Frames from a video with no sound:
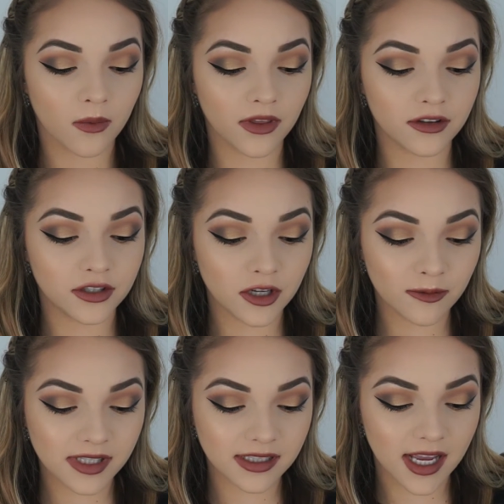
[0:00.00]
with the
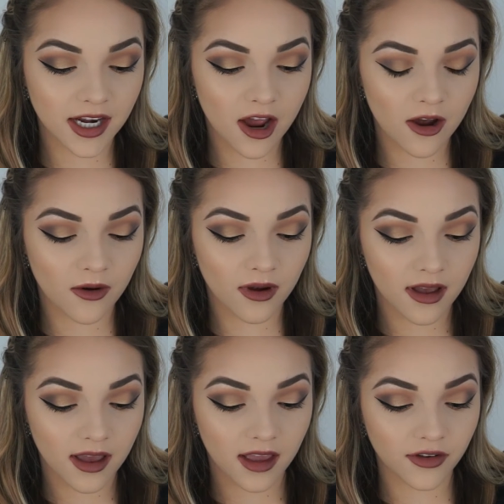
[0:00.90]
dupes because I know
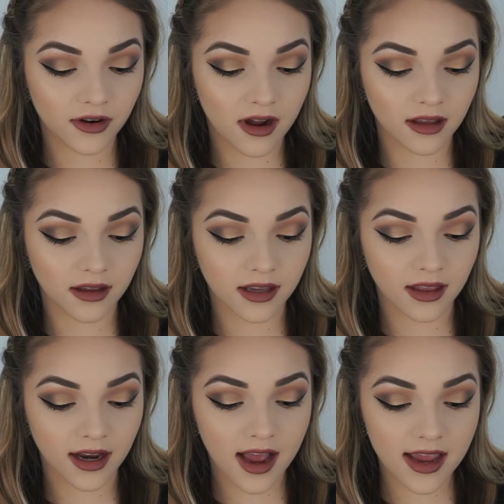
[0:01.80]
if you're unlucky
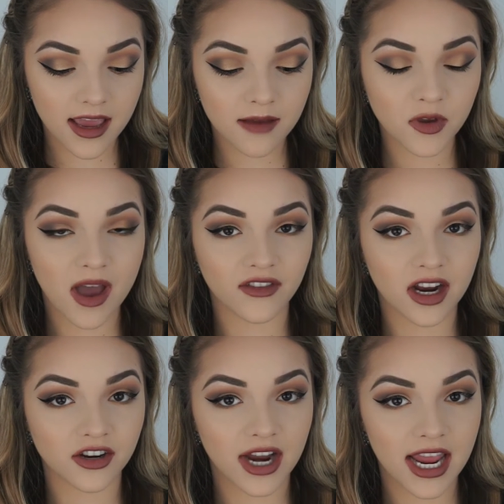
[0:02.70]
like I am, you haven't
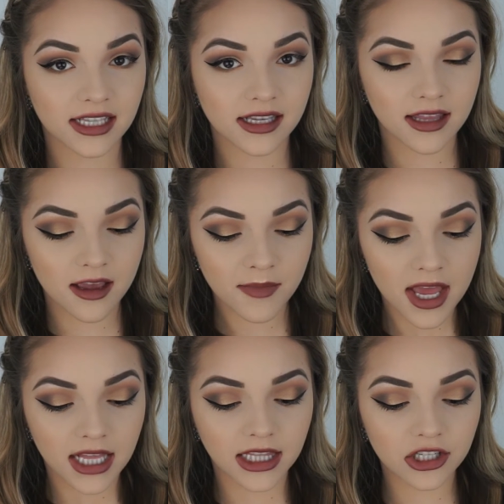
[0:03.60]
got your hands on them.
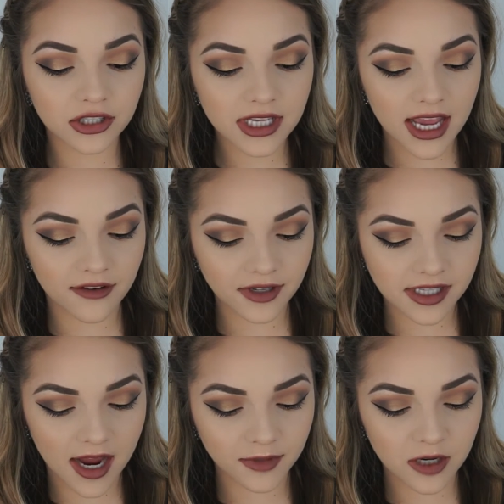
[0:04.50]
Literally every
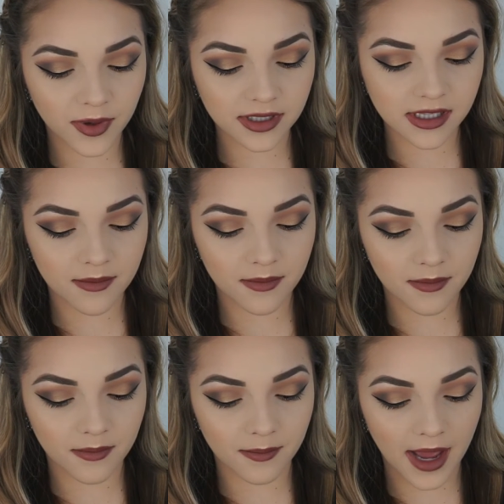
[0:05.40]
time she puts them
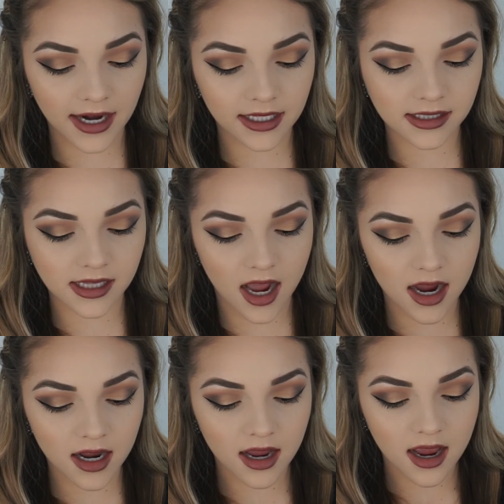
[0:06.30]
back in
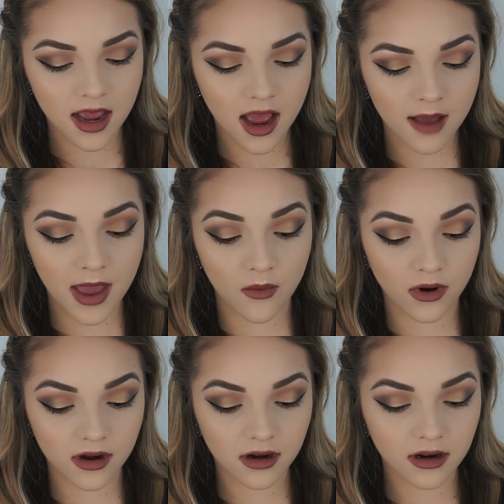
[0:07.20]
stock, I'm at
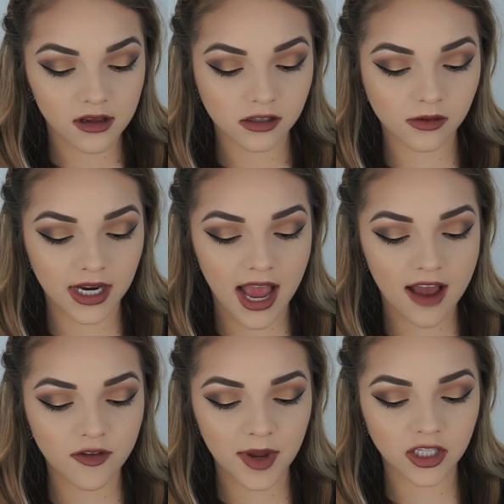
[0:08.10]
work, so like I
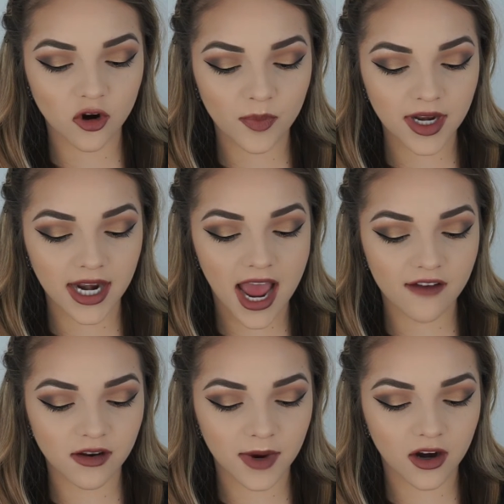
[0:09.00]
have the page open and I
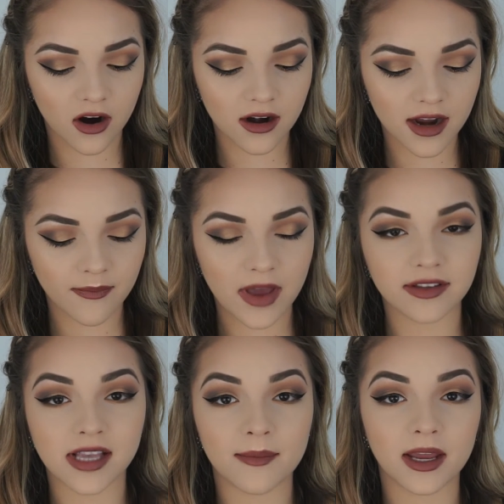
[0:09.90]
have it in my cart, and by the
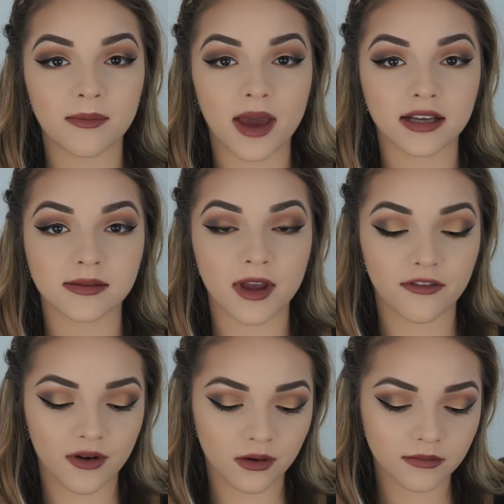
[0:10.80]
time I get back to my
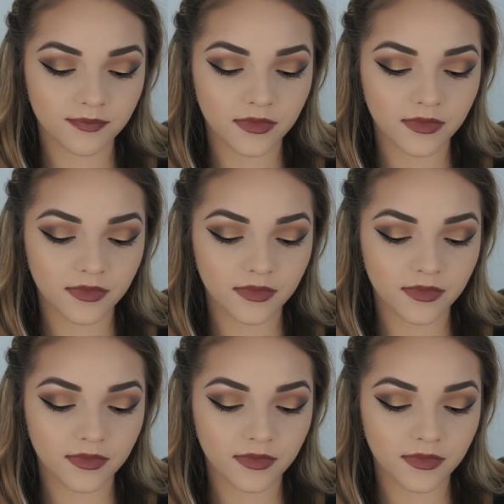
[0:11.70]
phone,